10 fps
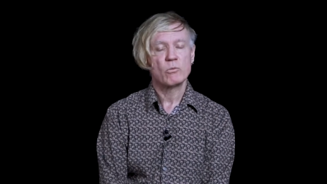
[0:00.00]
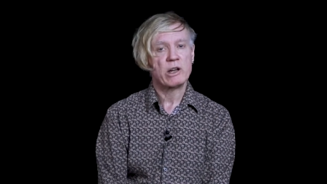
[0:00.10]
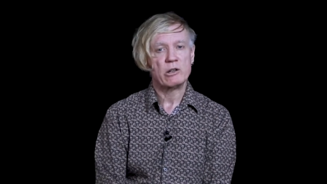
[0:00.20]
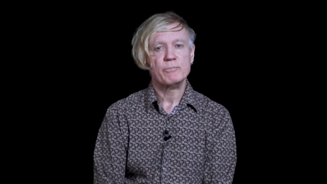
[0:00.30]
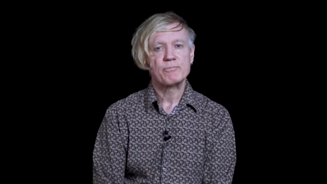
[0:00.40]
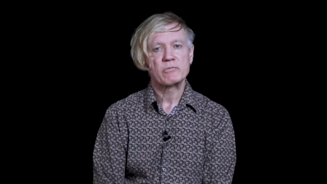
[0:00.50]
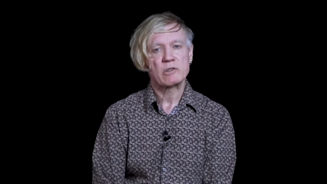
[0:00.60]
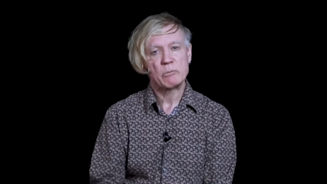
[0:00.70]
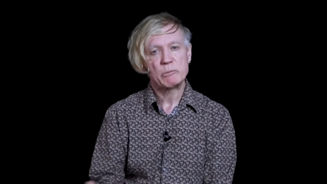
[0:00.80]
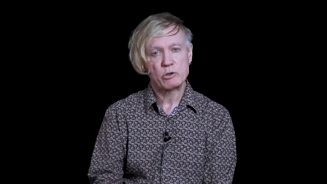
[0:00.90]
well,
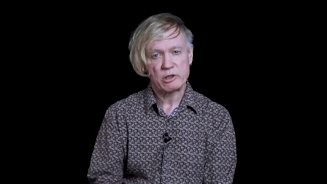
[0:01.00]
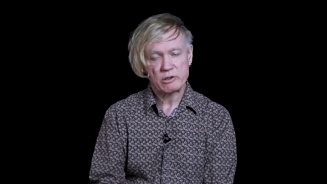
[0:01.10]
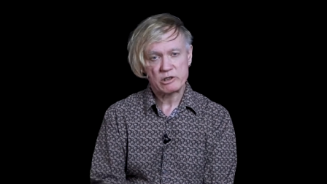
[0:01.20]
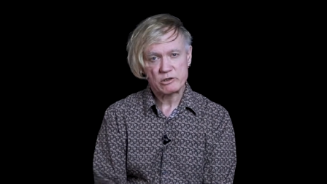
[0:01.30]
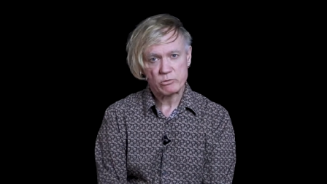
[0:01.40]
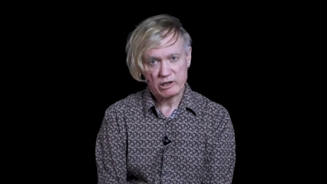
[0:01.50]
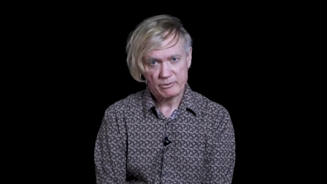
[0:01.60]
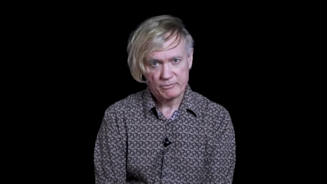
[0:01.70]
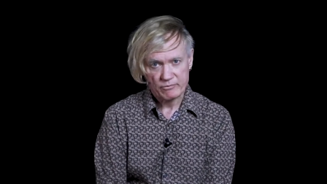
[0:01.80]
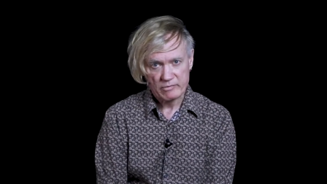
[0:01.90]
let me put it this
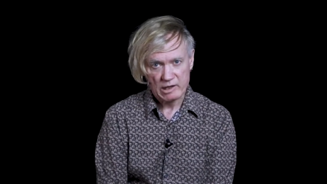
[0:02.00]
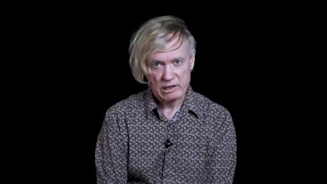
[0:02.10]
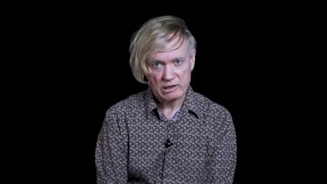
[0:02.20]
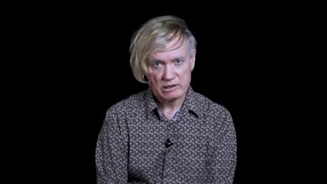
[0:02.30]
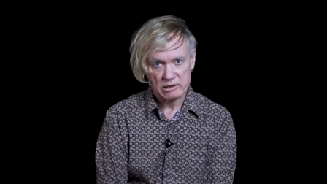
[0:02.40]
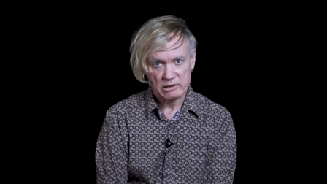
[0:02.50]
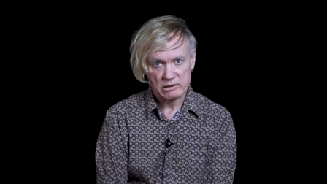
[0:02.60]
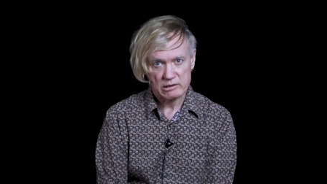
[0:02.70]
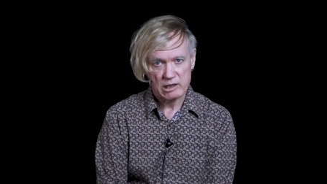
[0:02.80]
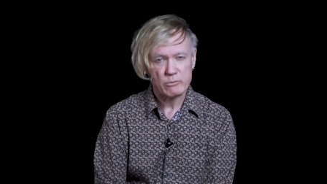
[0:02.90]
way.
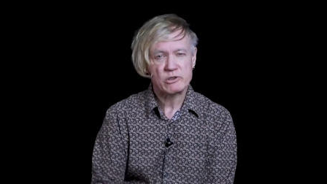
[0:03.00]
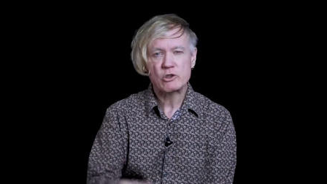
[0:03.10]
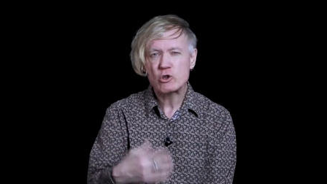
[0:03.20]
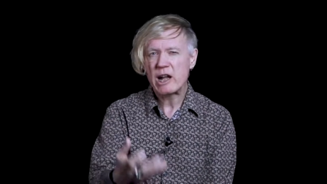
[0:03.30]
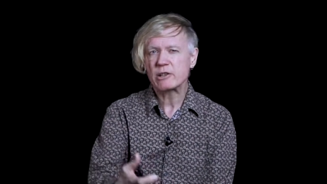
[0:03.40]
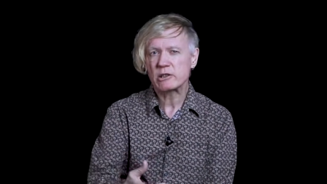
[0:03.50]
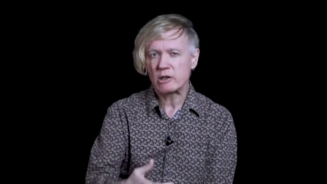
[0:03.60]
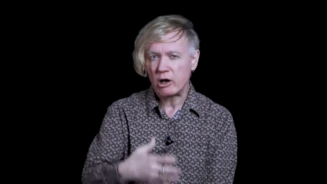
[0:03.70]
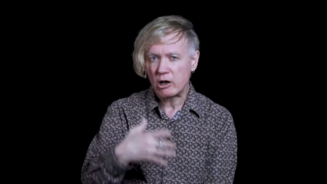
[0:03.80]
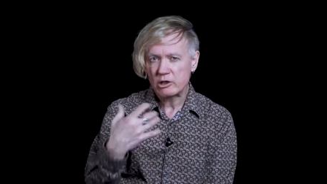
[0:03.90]
Uh, I was attracted
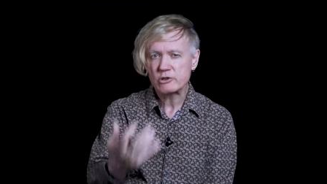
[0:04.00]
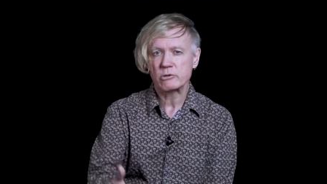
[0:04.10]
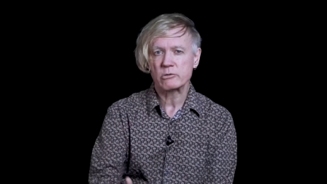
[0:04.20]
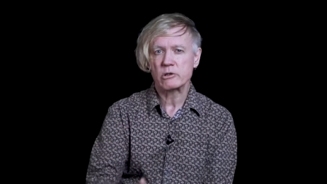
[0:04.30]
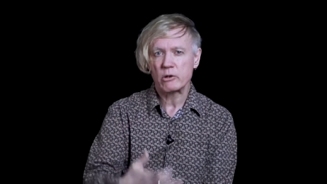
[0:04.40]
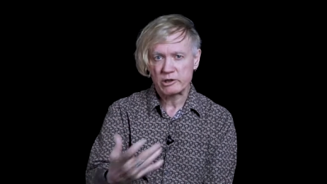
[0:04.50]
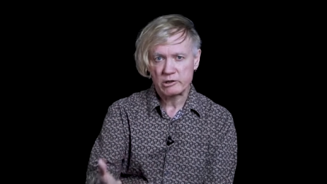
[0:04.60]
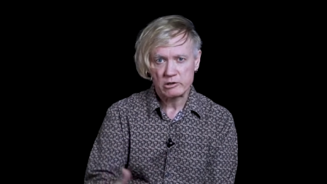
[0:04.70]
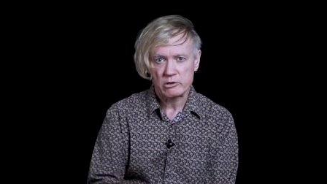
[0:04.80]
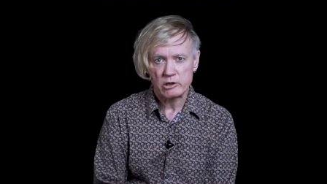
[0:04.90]
also to going
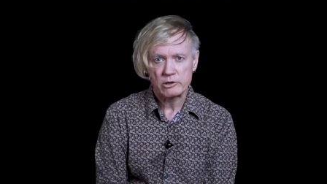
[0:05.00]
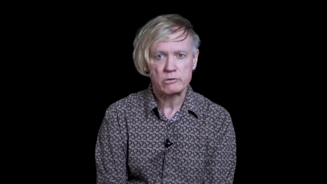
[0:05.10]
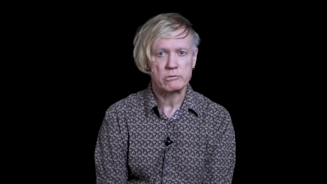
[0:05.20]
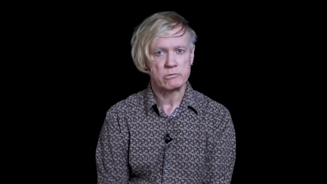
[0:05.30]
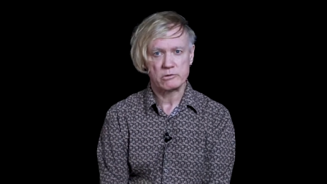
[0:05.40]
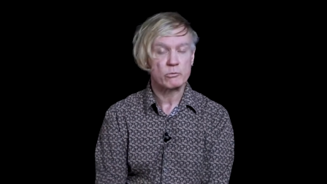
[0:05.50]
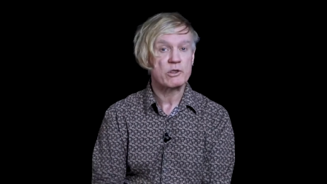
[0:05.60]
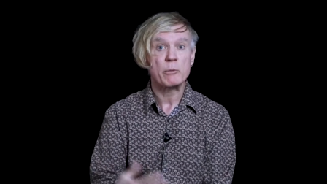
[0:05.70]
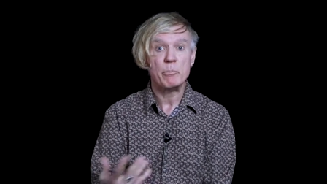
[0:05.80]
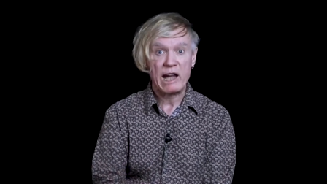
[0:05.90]
to New York to
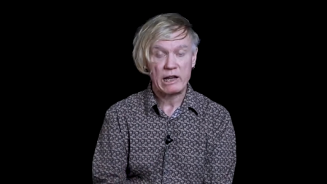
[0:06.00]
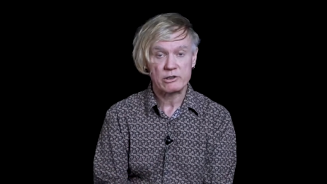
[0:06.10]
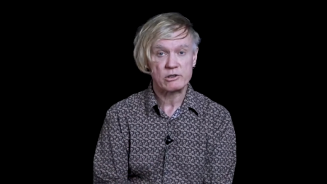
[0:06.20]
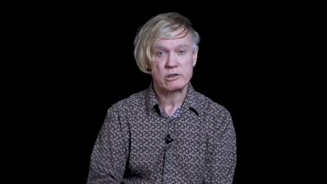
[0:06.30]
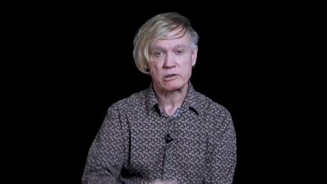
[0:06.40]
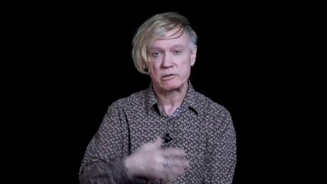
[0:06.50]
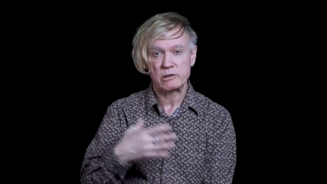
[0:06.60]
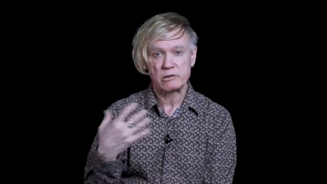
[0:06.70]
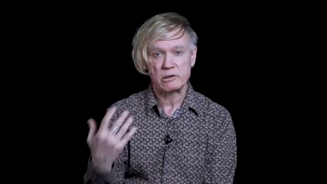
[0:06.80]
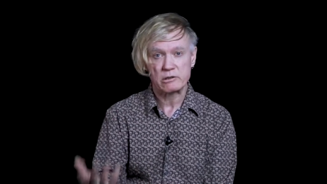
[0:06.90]
with the bands, the
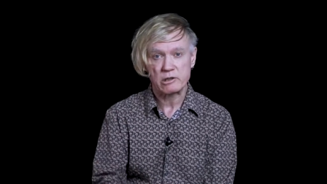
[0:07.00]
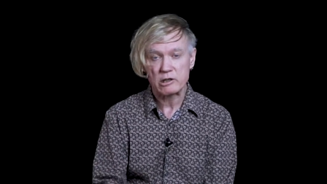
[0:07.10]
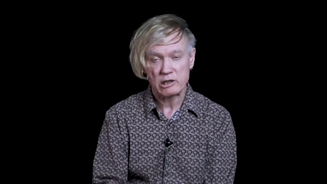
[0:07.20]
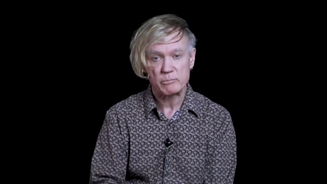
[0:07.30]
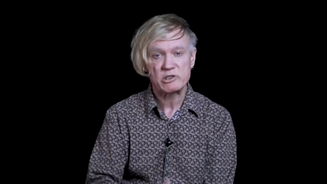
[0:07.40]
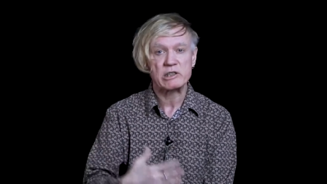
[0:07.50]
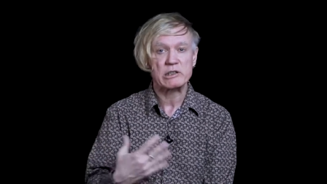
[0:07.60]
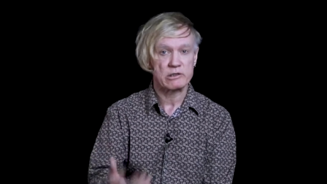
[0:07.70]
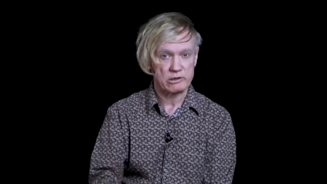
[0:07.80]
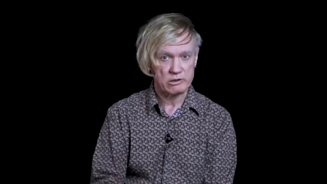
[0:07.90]
the, the, the club
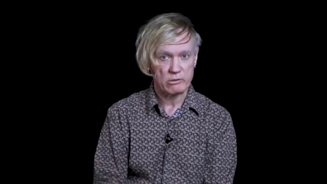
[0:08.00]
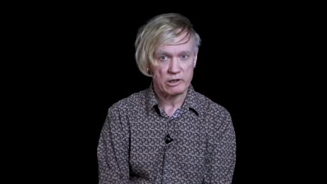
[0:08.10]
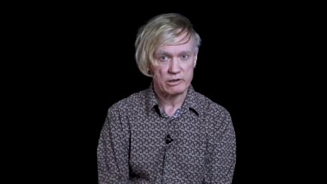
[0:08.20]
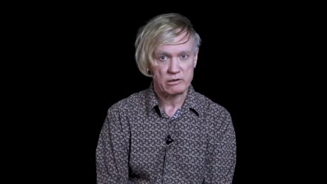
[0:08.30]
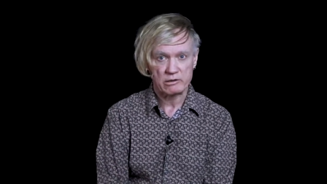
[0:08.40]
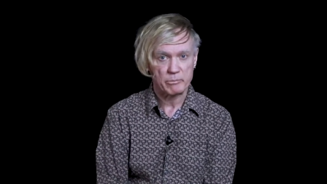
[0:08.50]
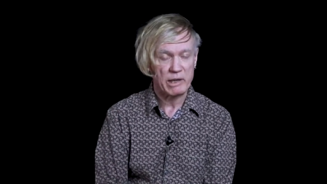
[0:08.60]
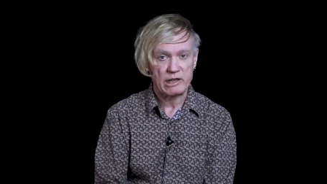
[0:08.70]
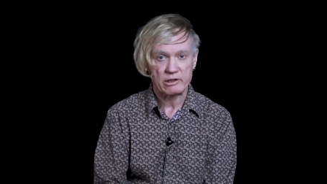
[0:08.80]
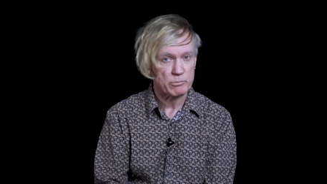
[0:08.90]
scenes and so on, the, the
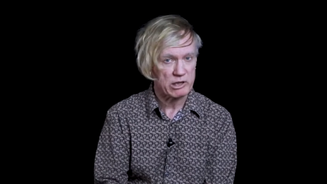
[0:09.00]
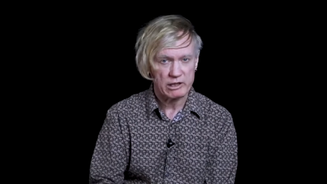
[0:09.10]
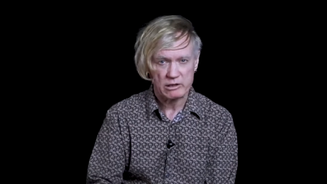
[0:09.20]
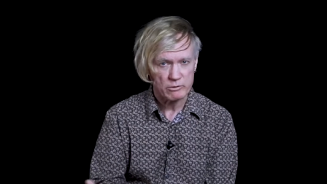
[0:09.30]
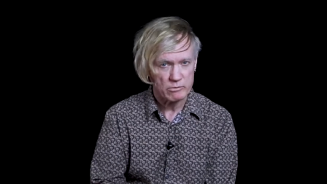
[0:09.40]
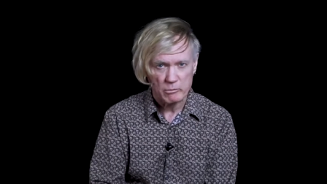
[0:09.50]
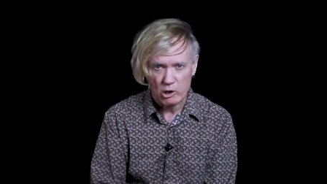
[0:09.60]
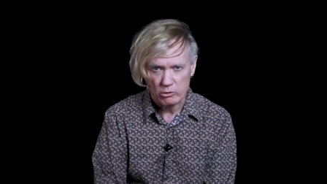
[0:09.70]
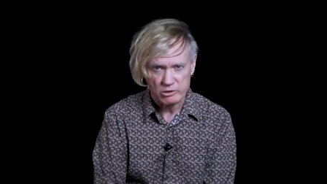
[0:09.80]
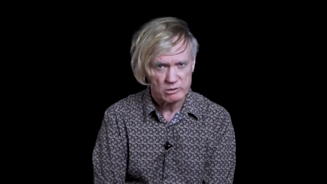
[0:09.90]
bands playing like
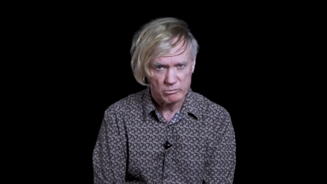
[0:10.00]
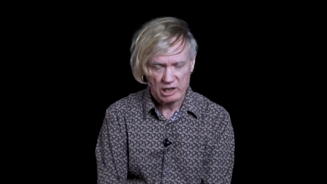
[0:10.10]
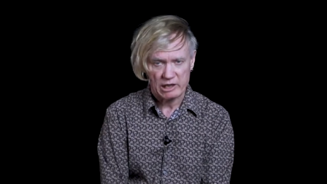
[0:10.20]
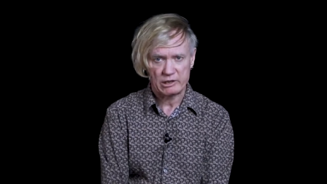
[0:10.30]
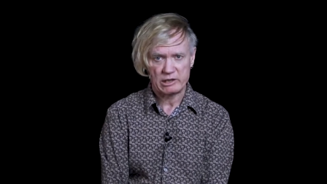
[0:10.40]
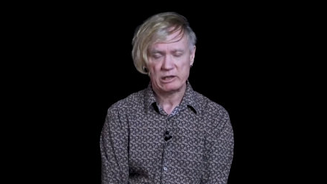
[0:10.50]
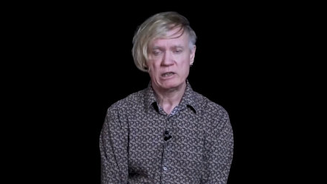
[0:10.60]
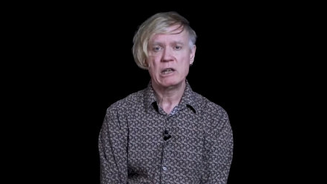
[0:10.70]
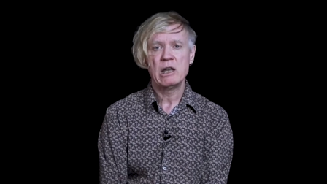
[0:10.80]
Ramones and Blondie